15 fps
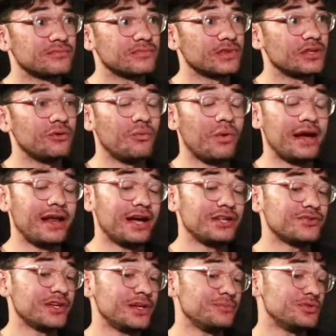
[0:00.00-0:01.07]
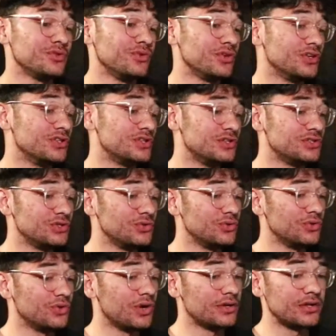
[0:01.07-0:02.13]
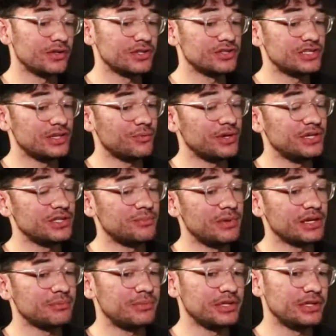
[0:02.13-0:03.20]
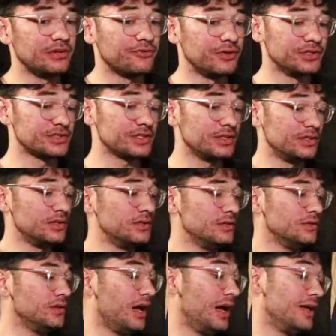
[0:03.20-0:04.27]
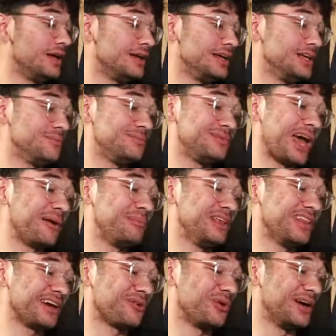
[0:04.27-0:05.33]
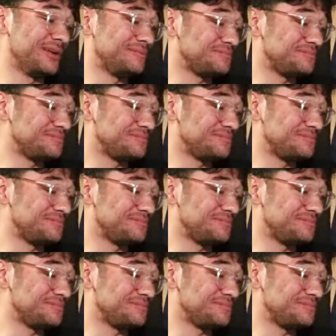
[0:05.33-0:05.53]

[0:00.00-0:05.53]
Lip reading: Why not trade him to another good team where he can make a big difference? That'd be like what?